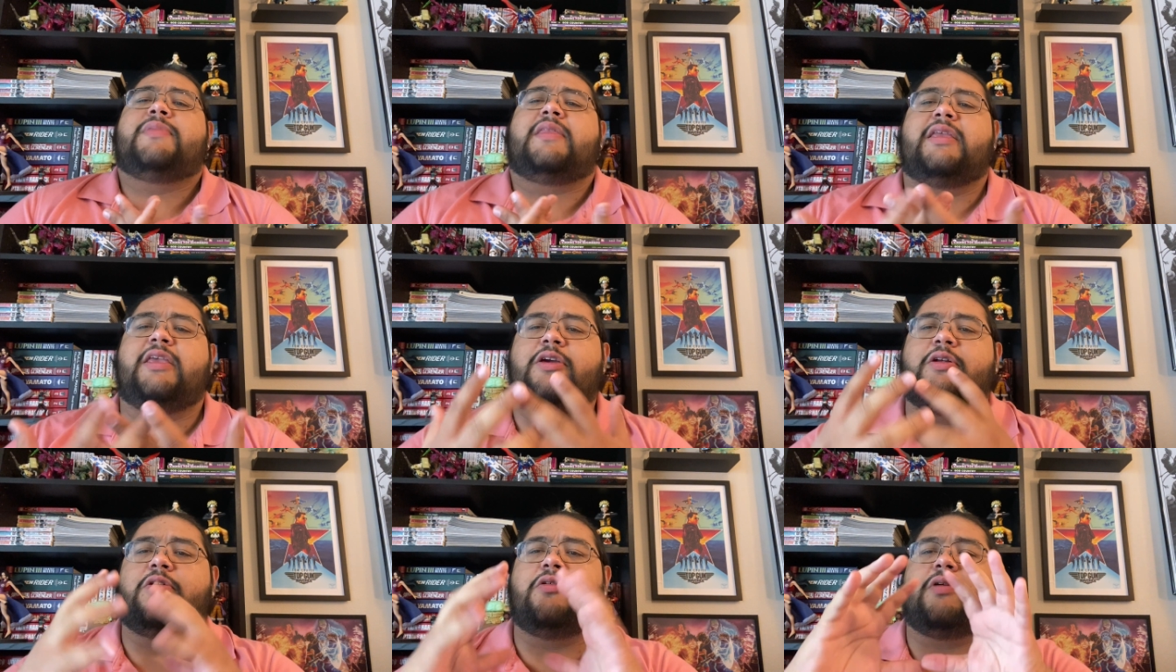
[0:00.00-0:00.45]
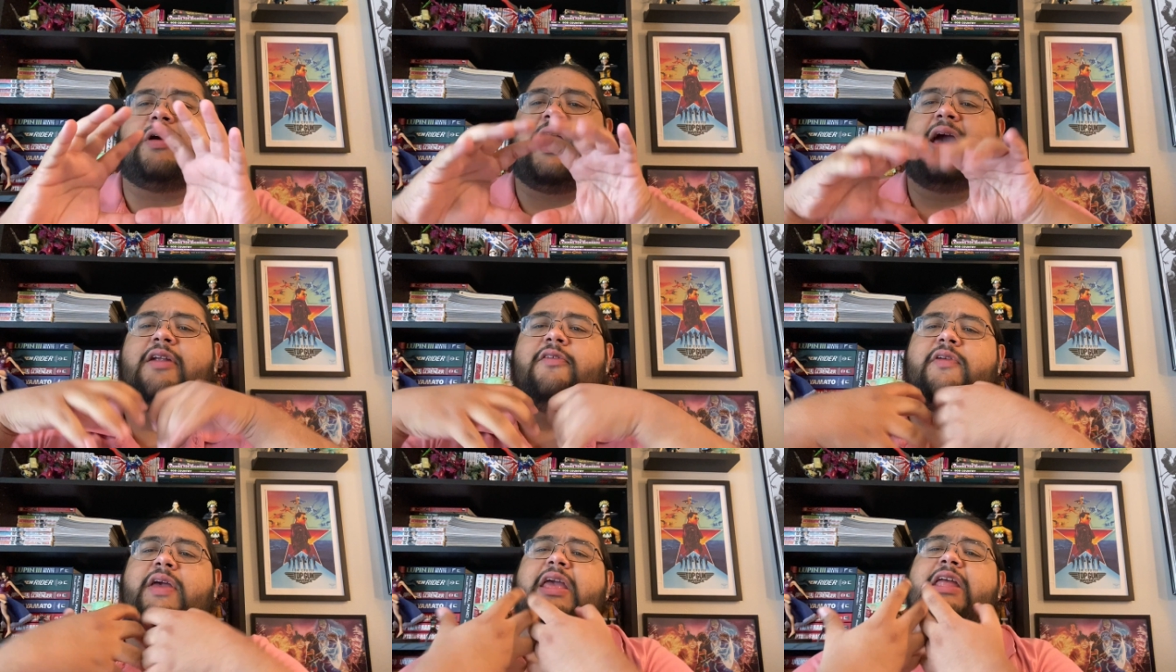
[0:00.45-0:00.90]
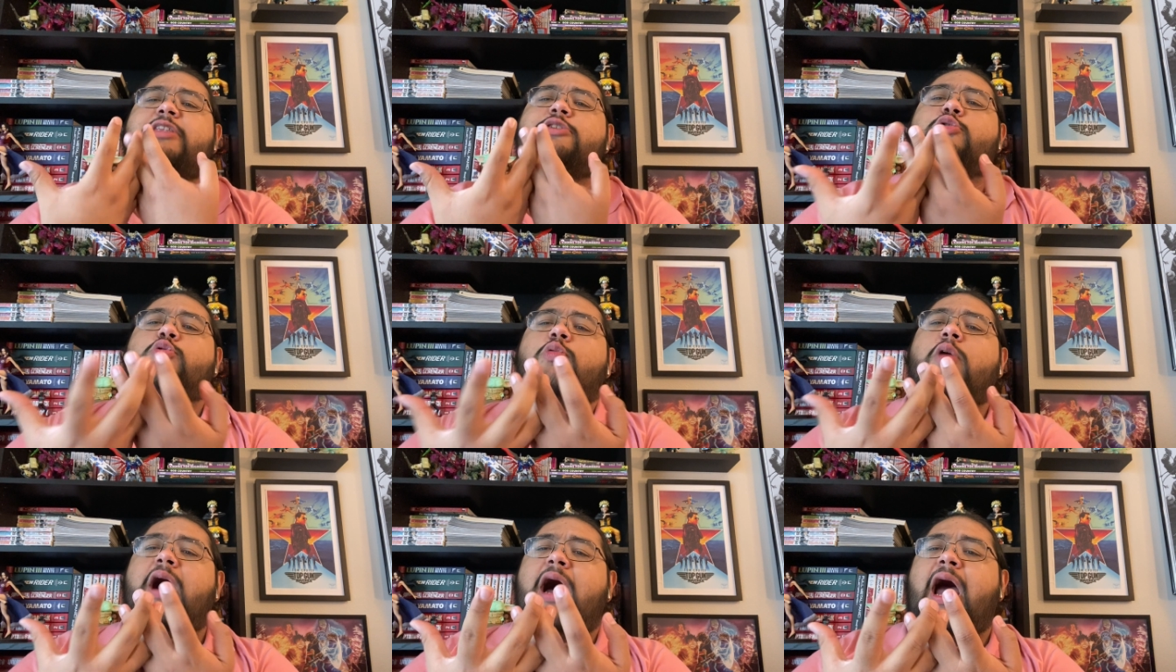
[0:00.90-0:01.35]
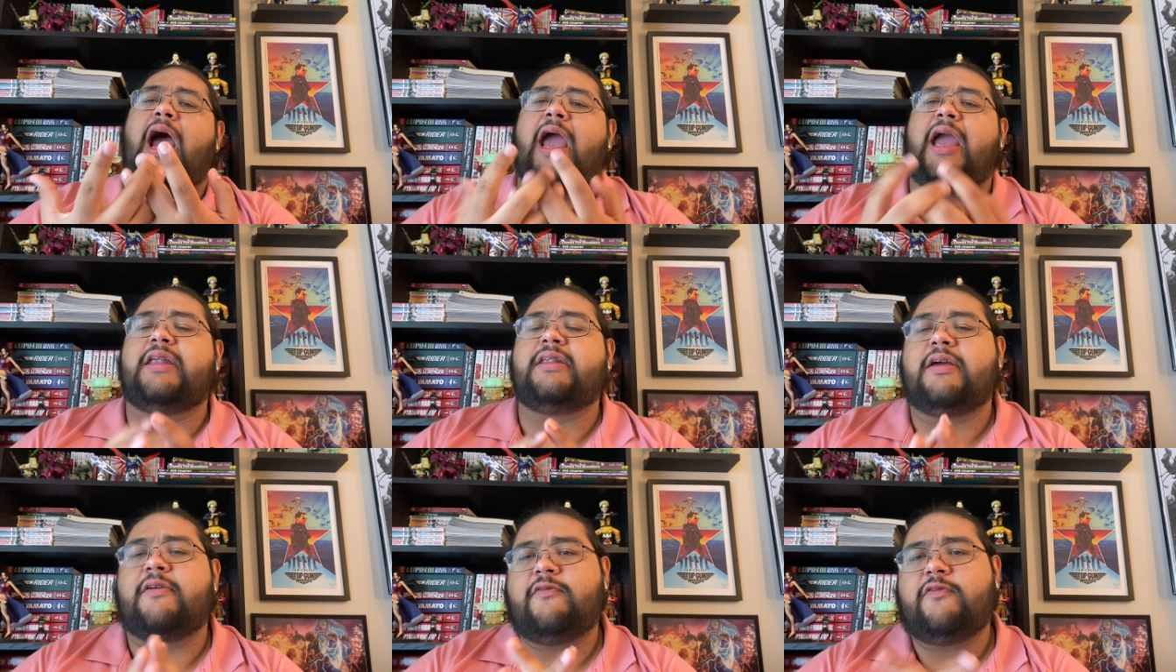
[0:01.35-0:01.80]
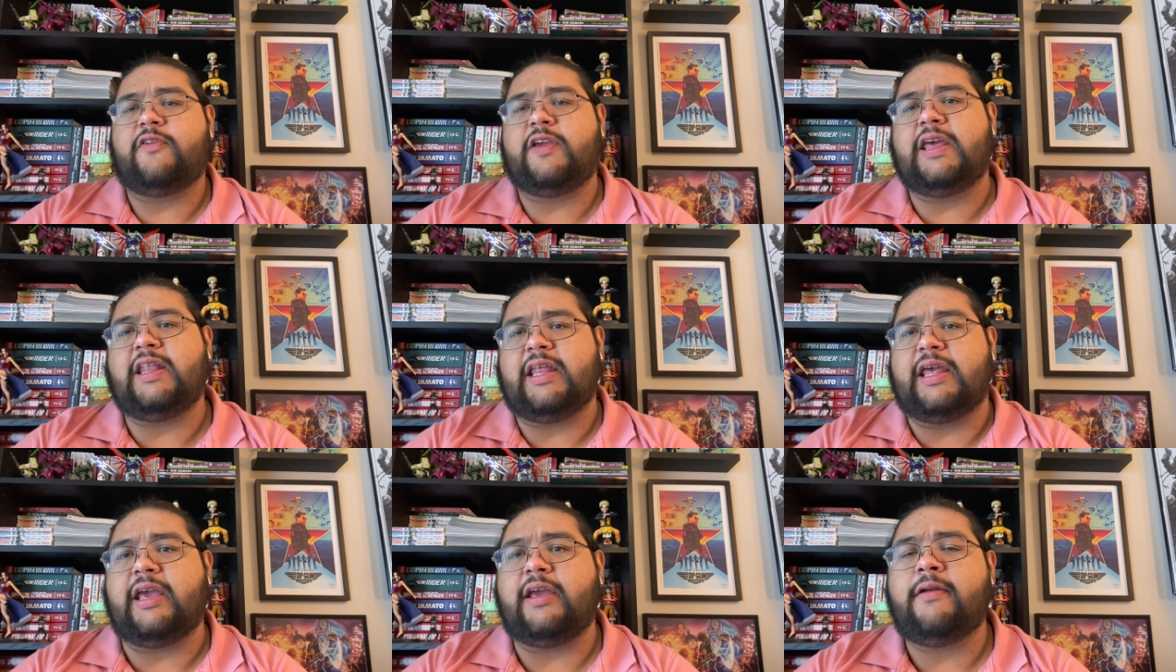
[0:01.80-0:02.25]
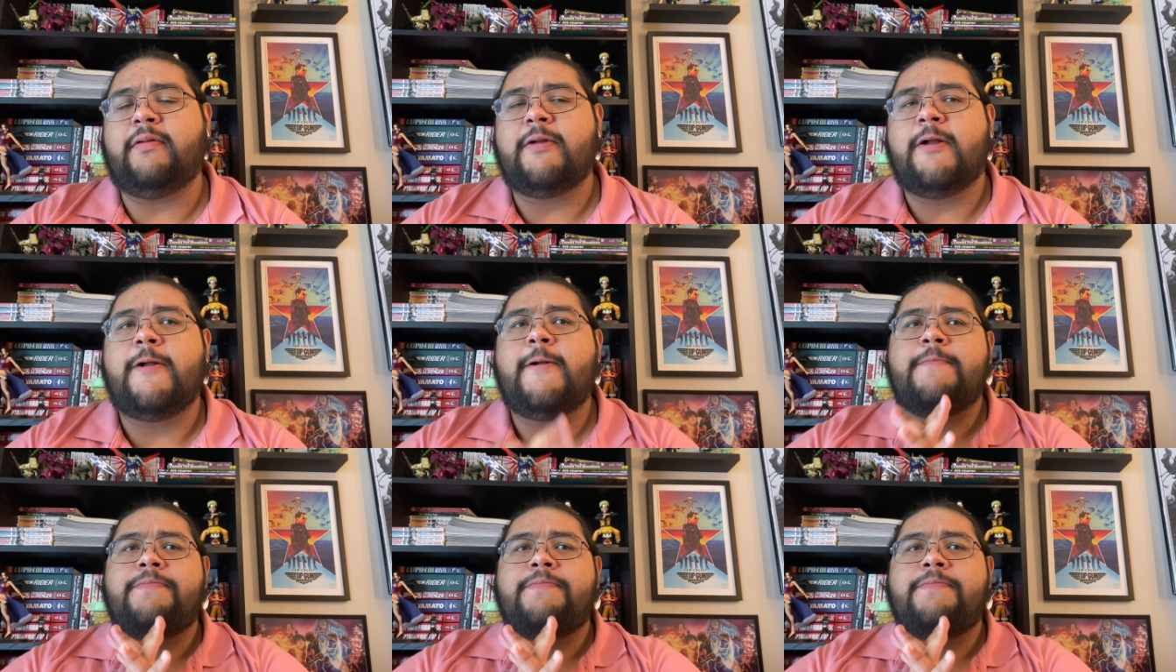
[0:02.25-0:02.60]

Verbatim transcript: you know, kind of entwined feeling.